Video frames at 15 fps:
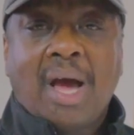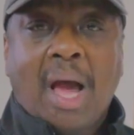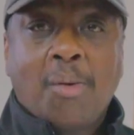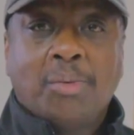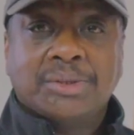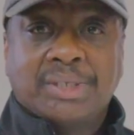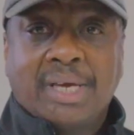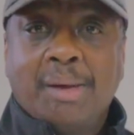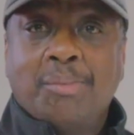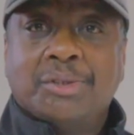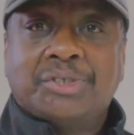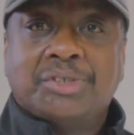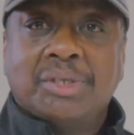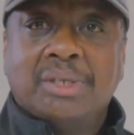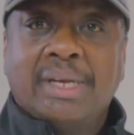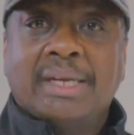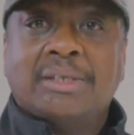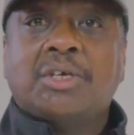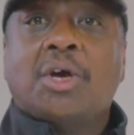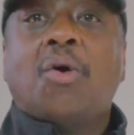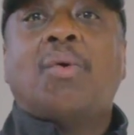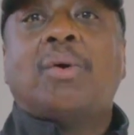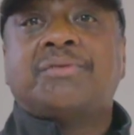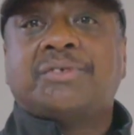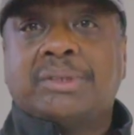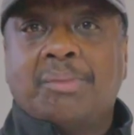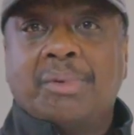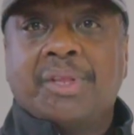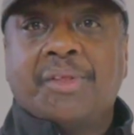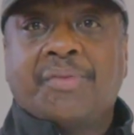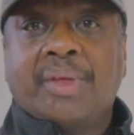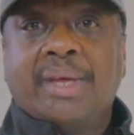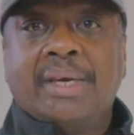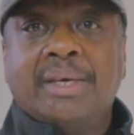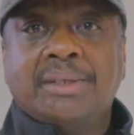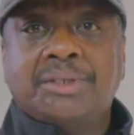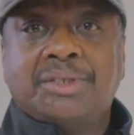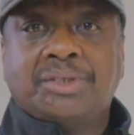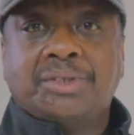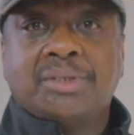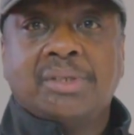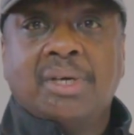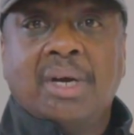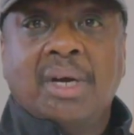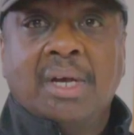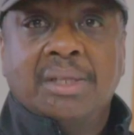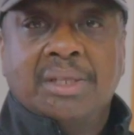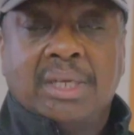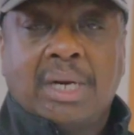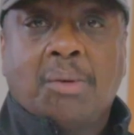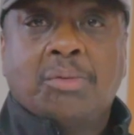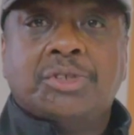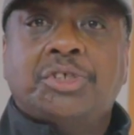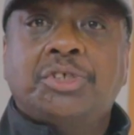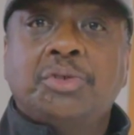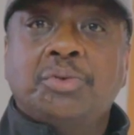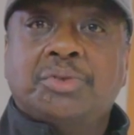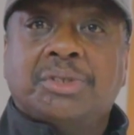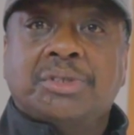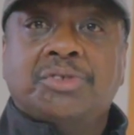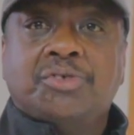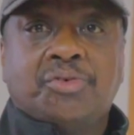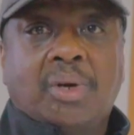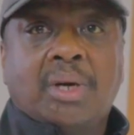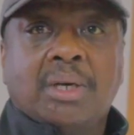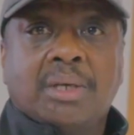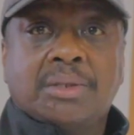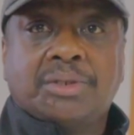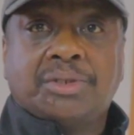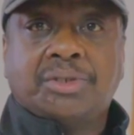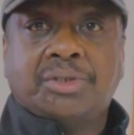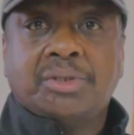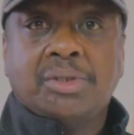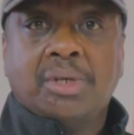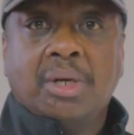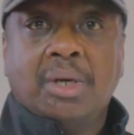I was able to let go of some of the things that I was using drugs